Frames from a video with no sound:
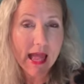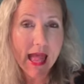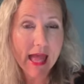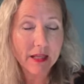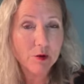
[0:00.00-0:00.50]

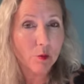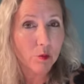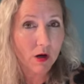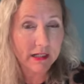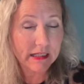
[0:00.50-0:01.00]
And
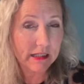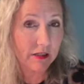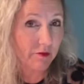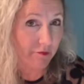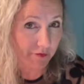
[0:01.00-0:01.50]
what
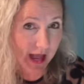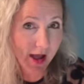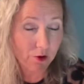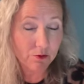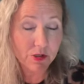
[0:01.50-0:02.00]
he
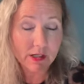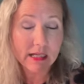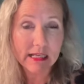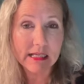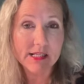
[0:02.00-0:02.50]
found
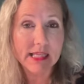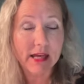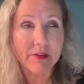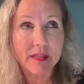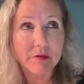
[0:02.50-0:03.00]
is
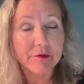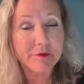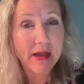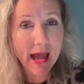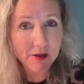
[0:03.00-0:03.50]
that the
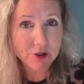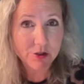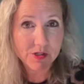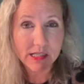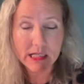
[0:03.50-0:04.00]

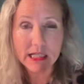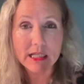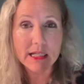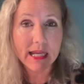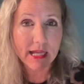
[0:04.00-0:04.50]
factors that
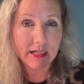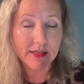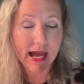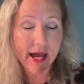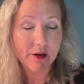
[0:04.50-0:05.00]
indicated
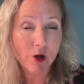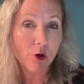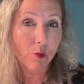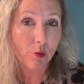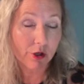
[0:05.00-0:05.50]
that
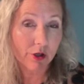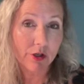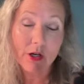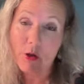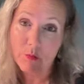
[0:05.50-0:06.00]

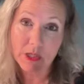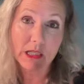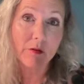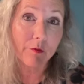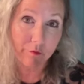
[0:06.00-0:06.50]
were
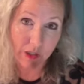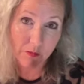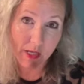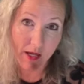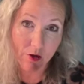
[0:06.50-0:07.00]
being
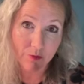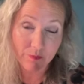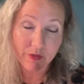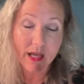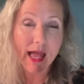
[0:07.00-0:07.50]
female,
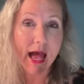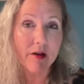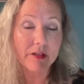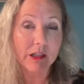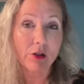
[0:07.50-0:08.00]

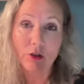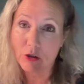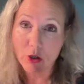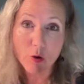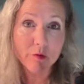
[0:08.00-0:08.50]
having
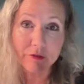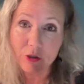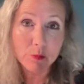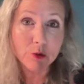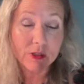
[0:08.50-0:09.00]
low
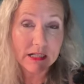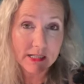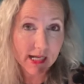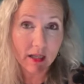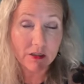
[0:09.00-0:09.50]
verbal
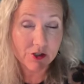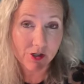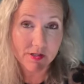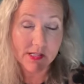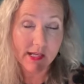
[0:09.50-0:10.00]

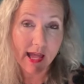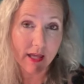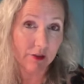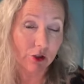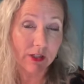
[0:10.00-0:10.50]
intelligence,
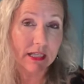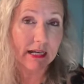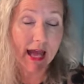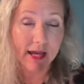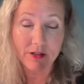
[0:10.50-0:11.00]
and
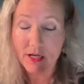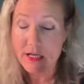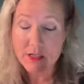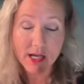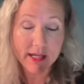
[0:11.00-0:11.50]
looking at
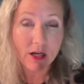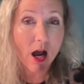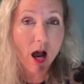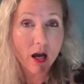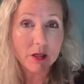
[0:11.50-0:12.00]

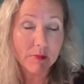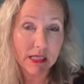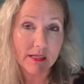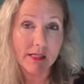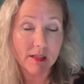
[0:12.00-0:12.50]

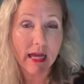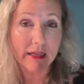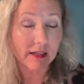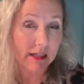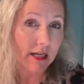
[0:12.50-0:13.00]
dichotomies
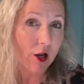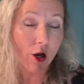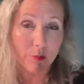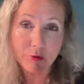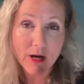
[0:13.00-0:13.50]
like
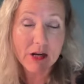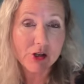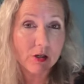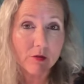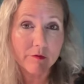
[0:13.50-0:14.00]

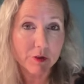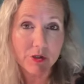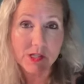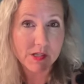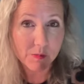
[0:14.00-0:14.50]
oppression
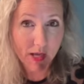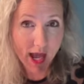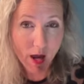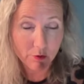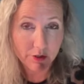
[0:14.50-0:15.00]
versus
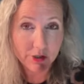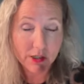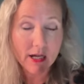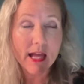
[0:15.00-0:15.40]
power,